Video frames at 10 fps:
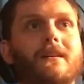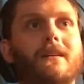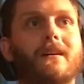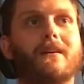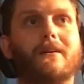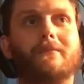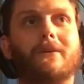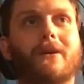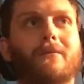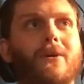I'm
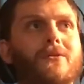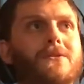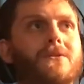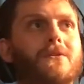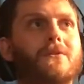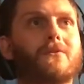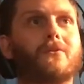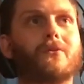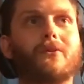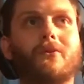also,
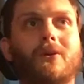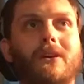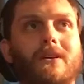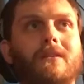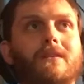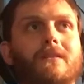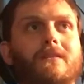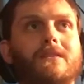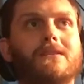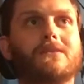real quick,
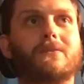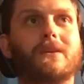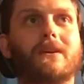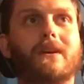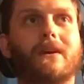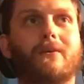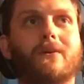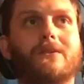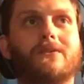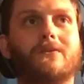this week I
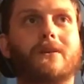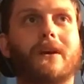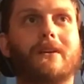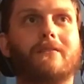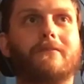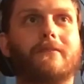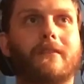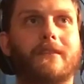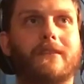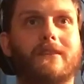want to have
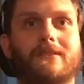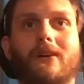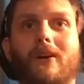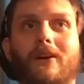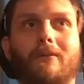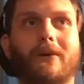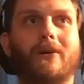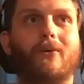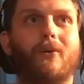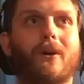the talk about
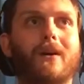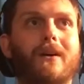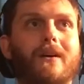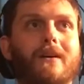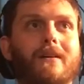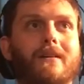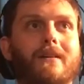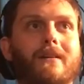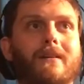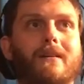why
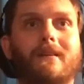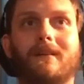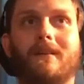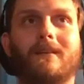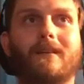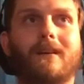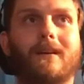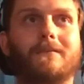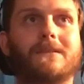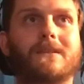
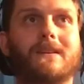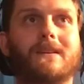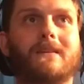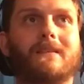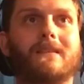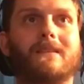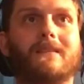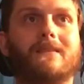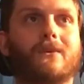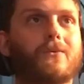I'm saying that
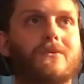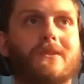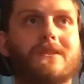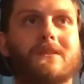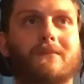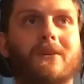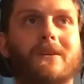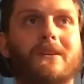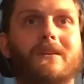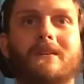don't chase the
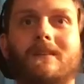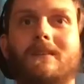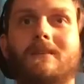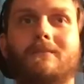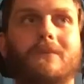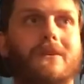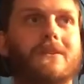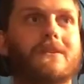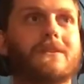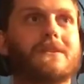money,
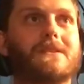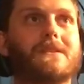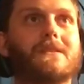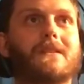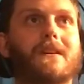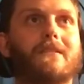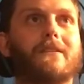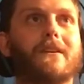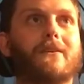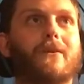because I've
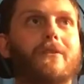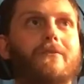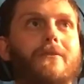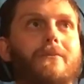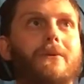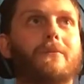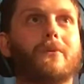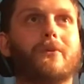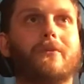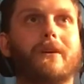had quite a few people
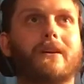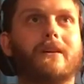that are like,